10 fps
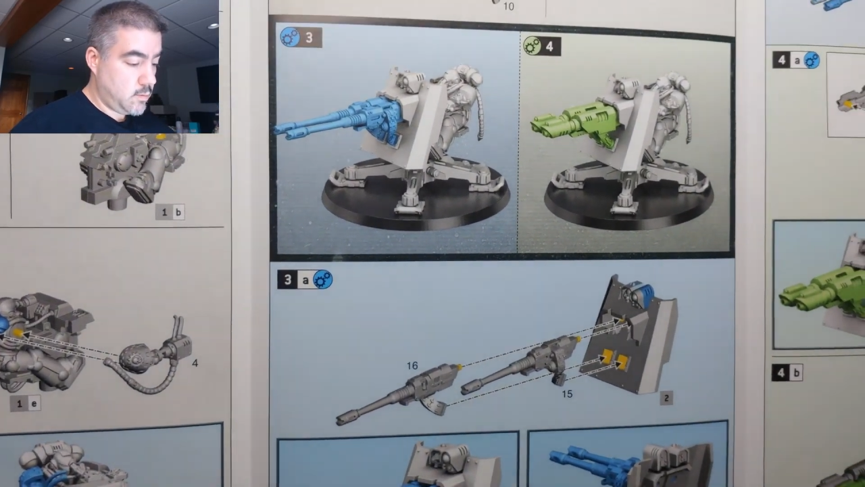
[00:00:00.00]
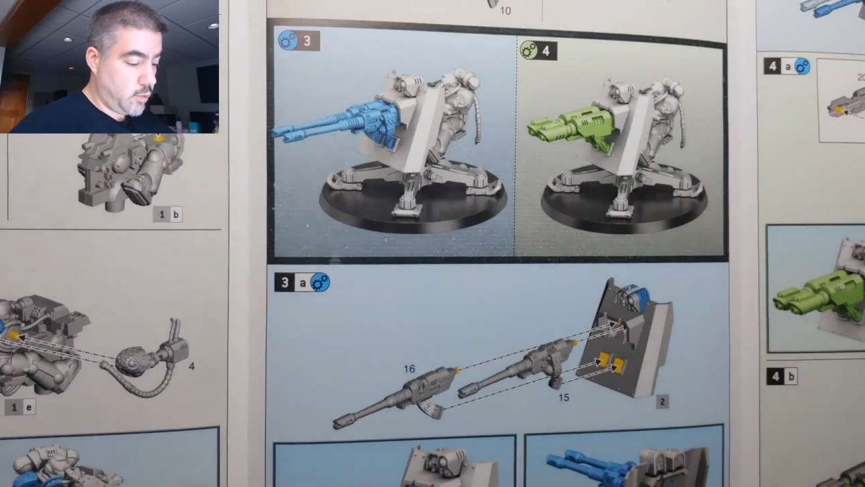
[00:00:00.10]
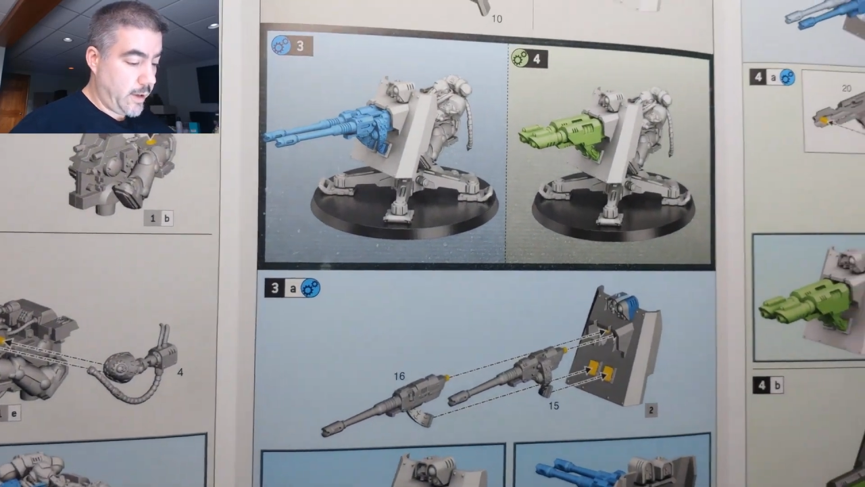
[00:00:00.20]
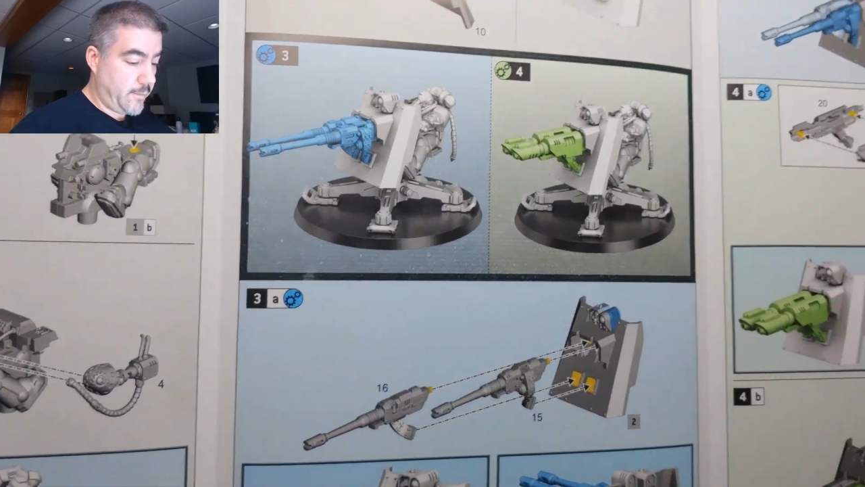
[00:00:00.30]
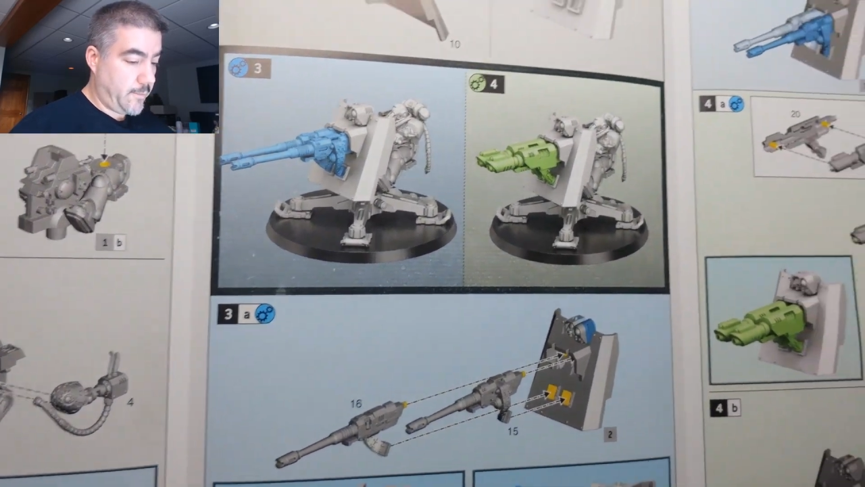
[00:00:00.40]

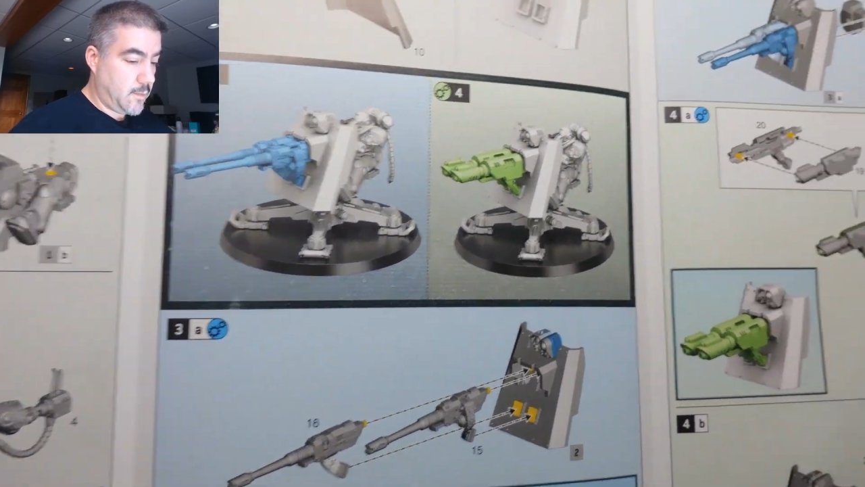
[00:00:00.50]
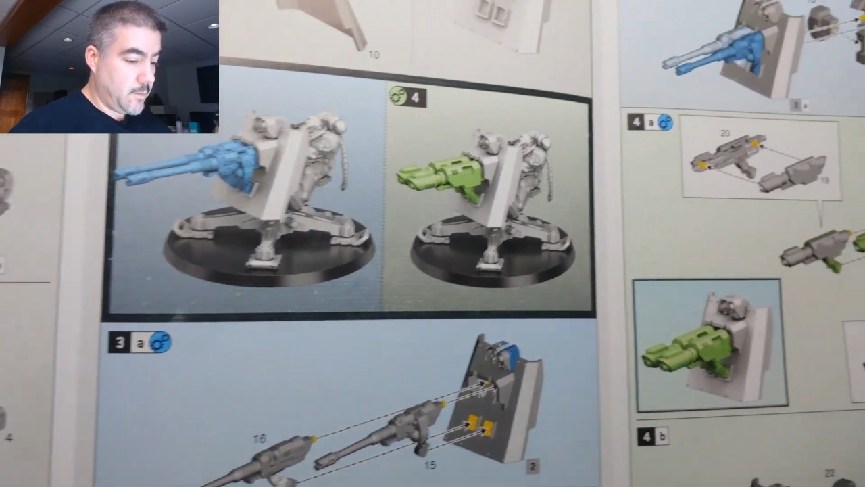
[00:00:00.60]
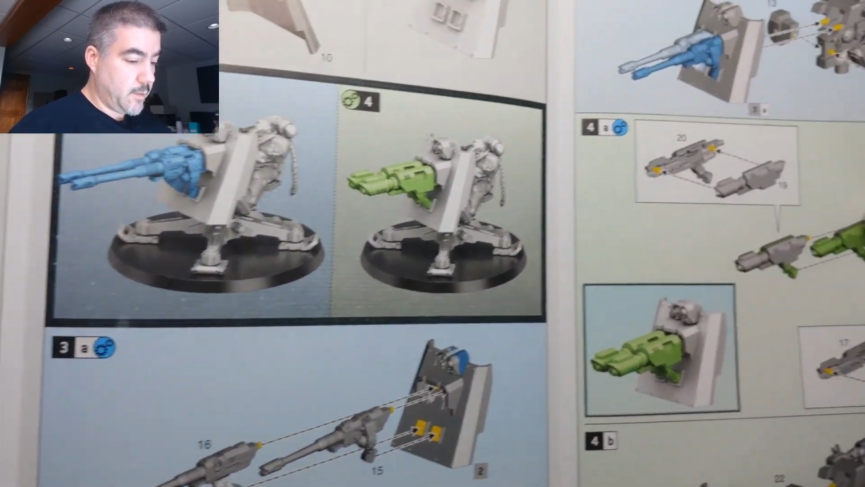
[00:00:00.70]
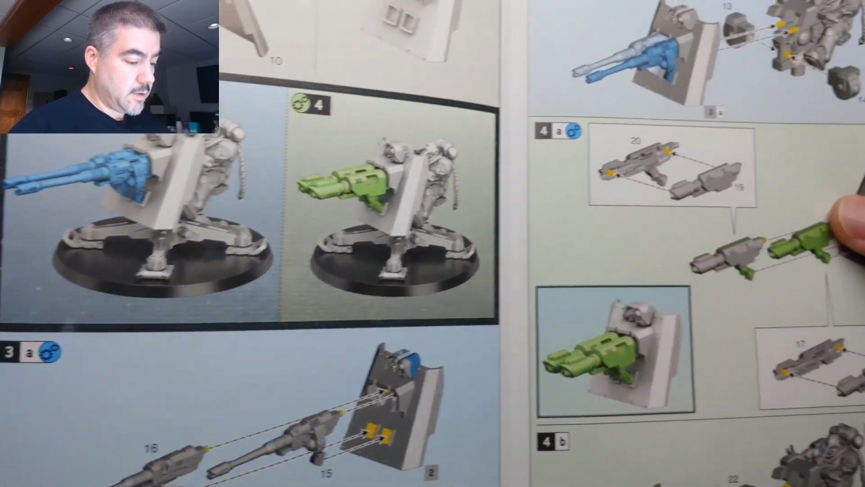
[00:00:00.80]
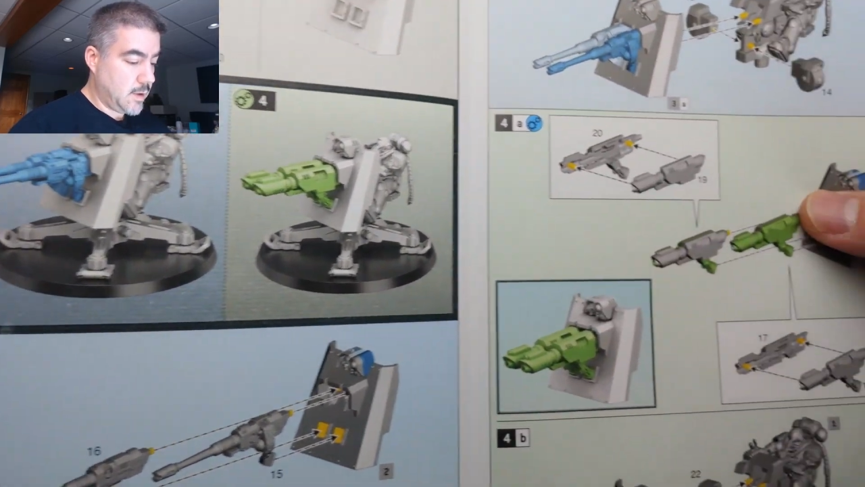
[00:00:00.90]

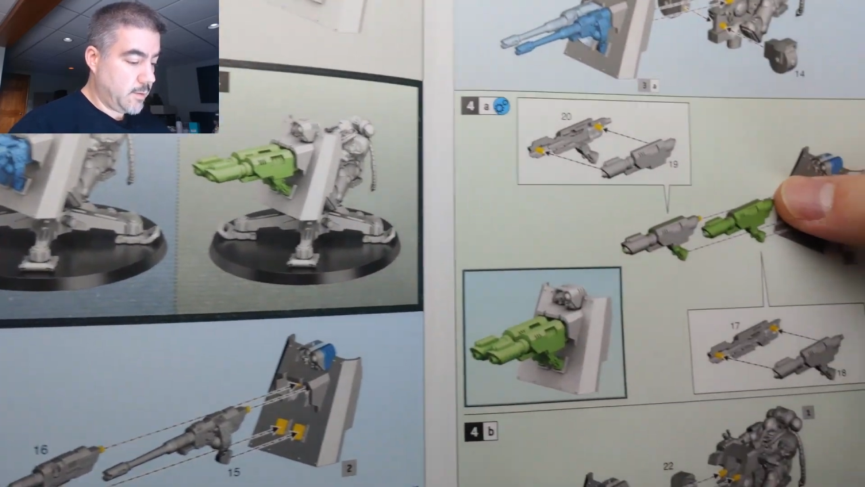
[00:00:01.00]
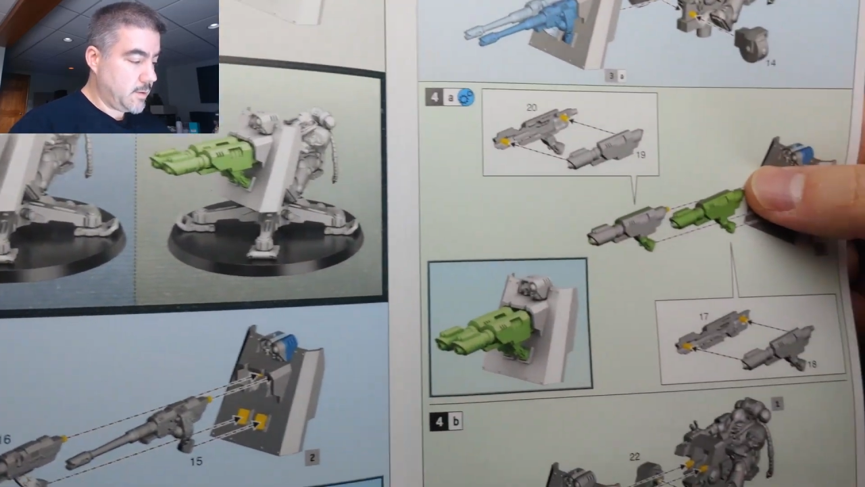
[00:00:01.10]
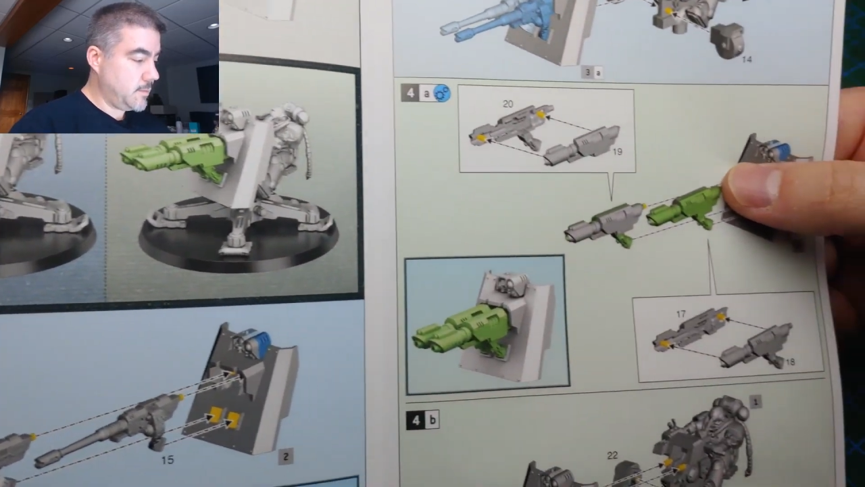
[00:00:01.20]
platform, the turret